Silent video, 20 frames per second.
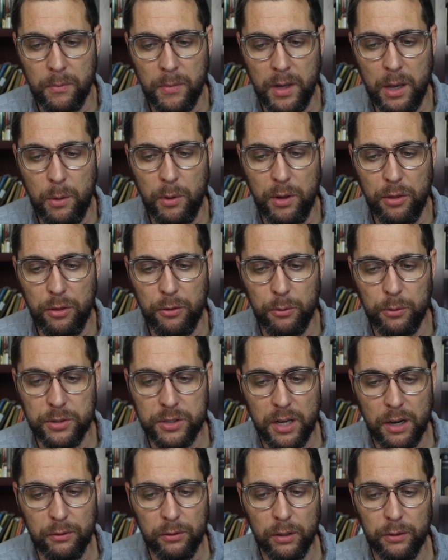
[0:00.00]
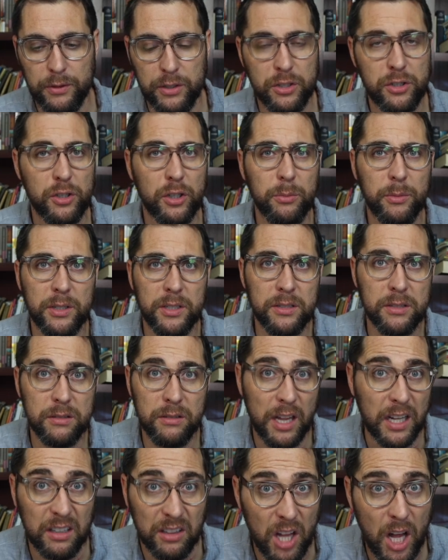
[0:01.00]
he went through several of his sermons,
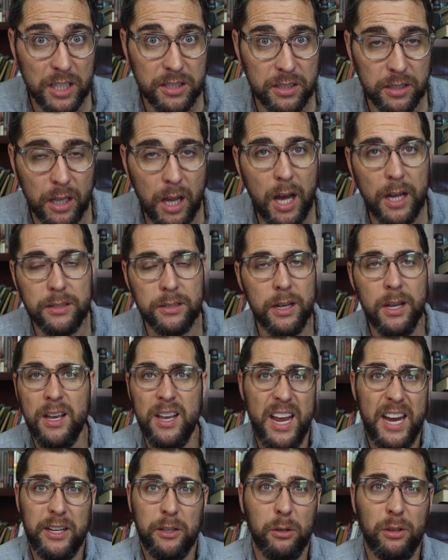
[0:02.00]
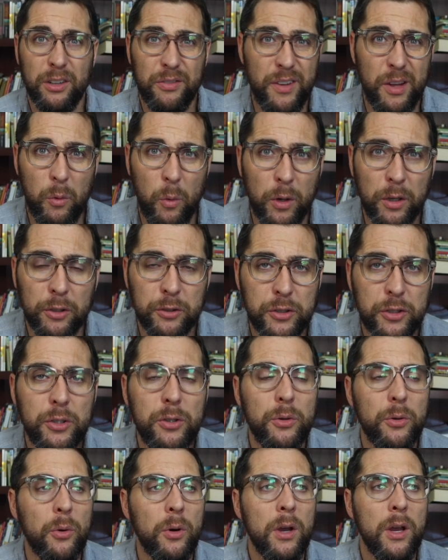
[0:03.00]
like lots and lots, and he only found one or
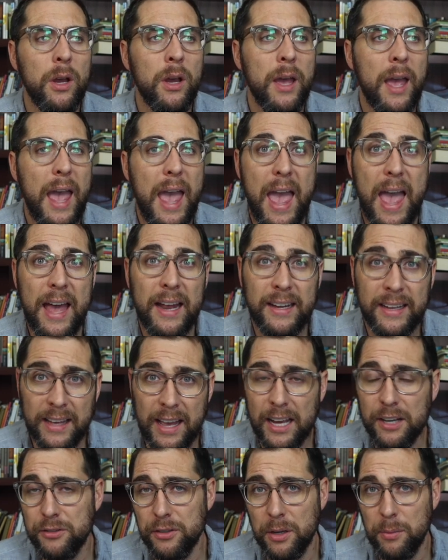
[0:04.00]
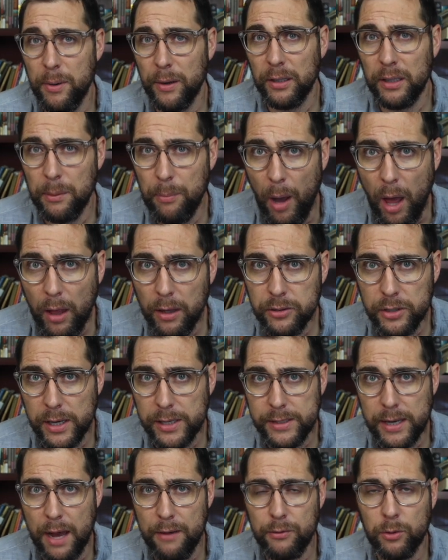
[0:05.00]
two. And he actually apparently
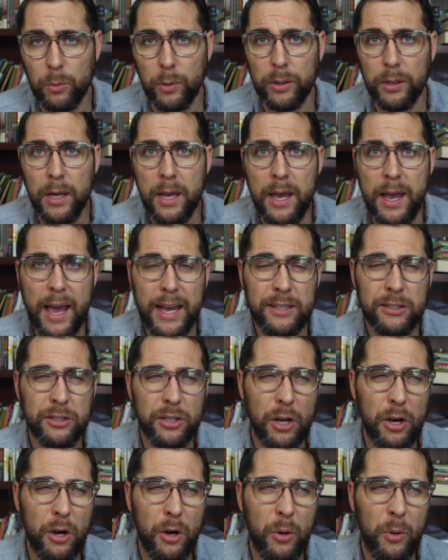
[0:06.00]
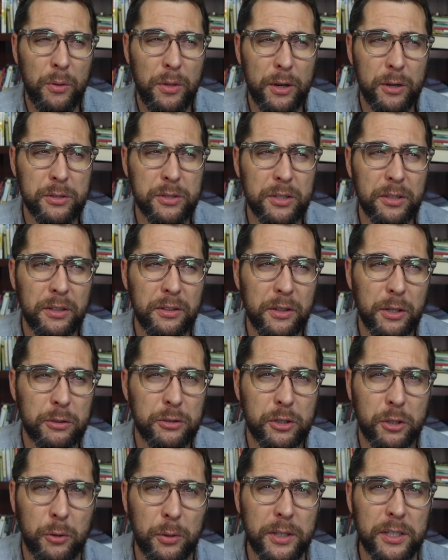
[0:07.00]
apologized afterward. And so there's
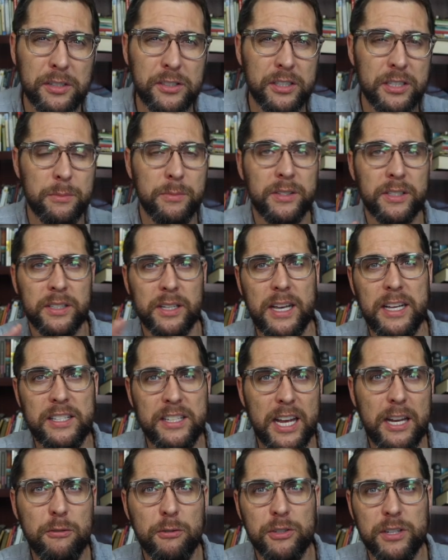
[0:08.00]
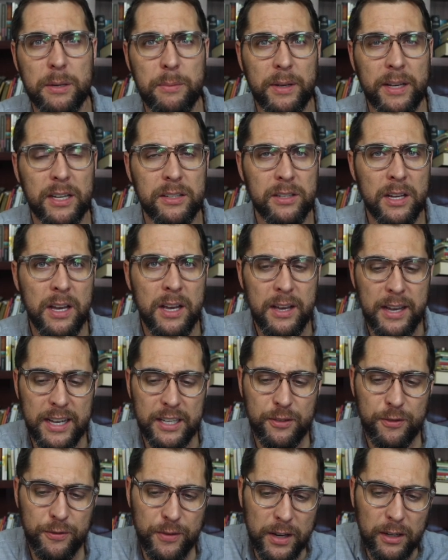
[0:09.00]
there's criticism. It's, it's interesting because
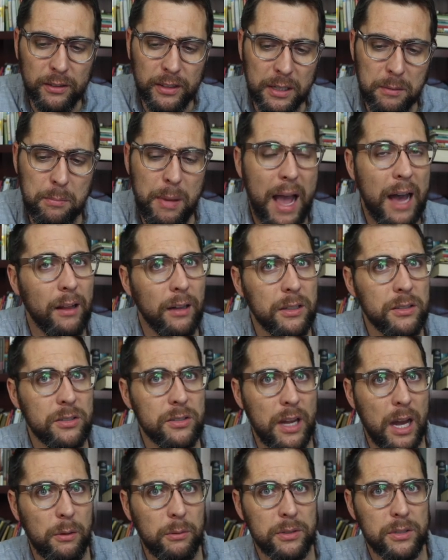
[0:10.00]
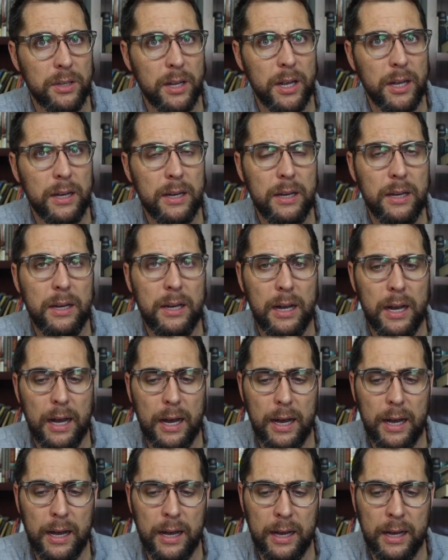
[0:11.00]
it's fairly balanced, I would say
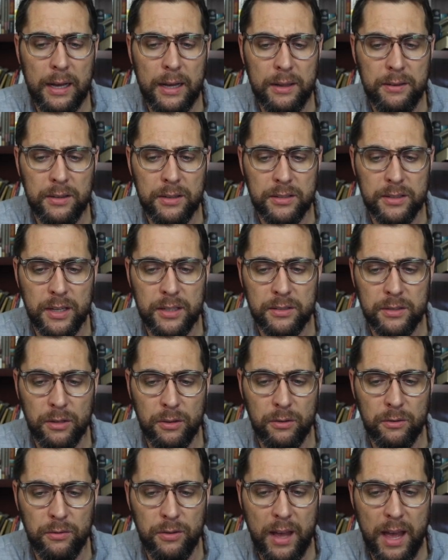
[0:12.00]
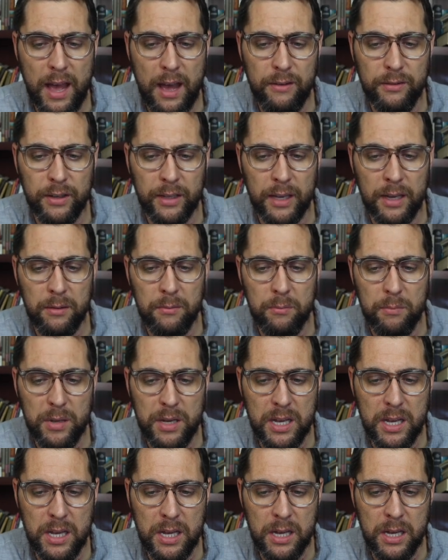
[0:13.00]
uh, in the sense of having it
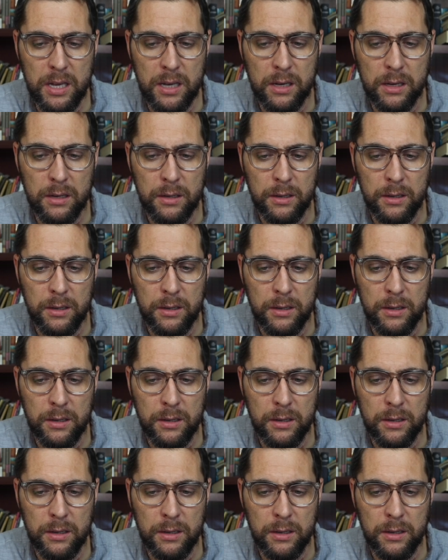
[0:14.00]
be